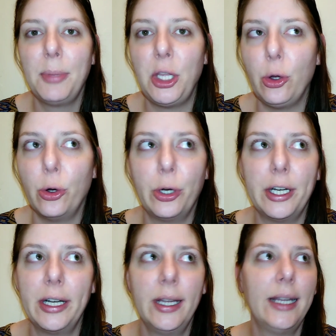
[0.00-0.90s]

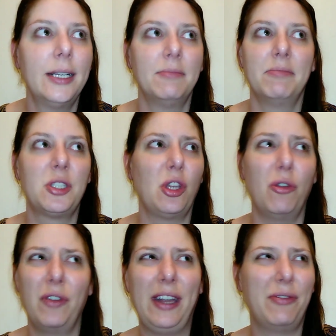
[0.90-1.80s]
pure
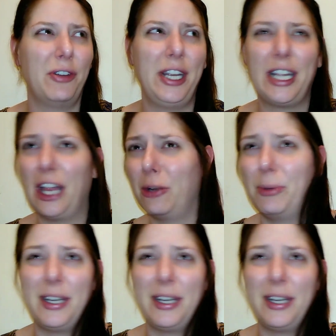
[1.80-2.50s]
sulfate-free color